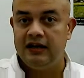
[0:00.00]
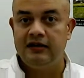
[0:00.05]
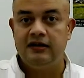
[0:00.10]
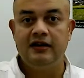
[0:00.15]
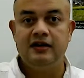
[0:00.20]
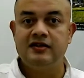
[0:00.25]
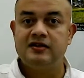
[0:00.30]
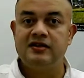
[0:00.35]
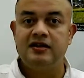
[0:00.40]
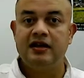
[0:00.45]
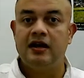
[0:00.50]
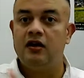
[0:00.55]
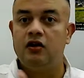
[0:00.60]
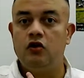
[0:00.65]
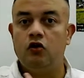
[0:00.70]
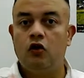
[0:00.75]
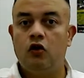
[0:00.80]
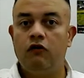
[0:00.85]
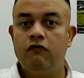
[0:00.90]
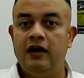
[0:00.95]
there is no
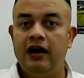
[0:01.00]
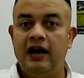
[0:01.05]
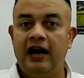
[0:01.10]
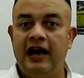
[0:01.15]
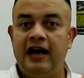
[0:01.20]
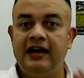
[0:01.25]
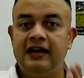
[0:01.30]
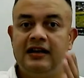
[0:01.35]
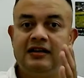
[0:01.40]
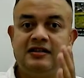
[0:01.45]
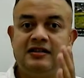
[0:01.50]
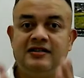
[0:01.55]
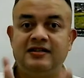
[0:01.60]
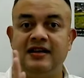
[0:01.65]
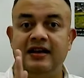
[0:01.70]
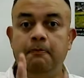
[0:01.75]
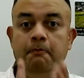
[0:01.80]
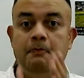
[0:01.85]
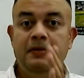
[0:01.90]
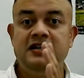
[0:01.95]
no way like it's
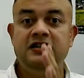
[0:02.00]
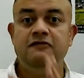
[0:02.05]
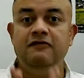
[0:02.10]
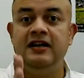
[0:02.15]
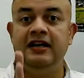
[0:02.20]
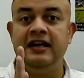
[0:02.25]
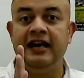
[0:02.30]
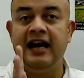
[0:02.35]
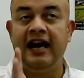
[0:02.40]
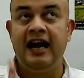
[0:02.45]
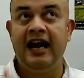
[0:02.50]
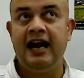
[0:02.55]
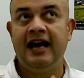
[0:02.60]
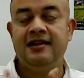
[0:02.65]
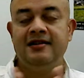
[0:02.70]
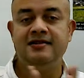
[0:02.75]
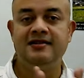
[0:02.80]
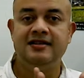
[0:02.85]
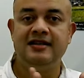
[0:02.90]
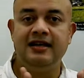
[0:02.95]
in between a
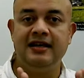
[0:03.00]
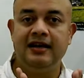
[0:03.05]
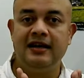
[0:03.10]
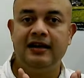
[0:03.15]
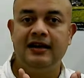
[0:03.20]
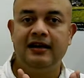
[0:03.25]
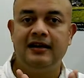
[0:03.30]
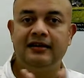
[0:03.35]
and g